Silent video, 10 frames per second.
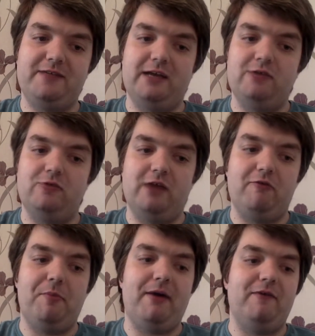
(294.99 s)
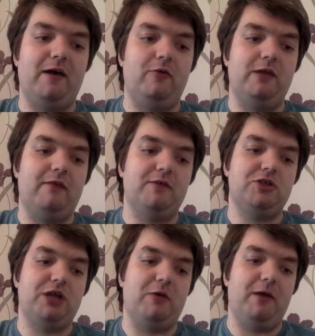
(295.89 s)
I don't have a bath, I only have a
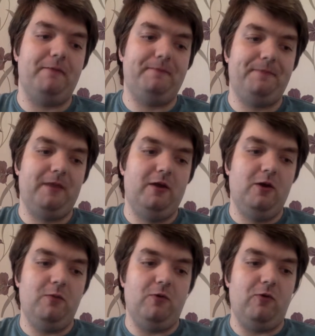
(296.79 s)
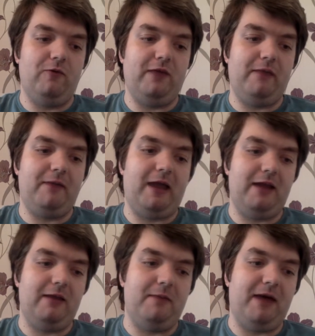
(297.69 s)
shower. But hopefully I'm
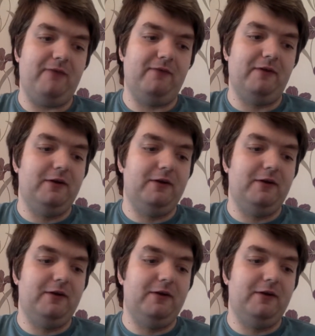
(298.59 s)
getting a bath.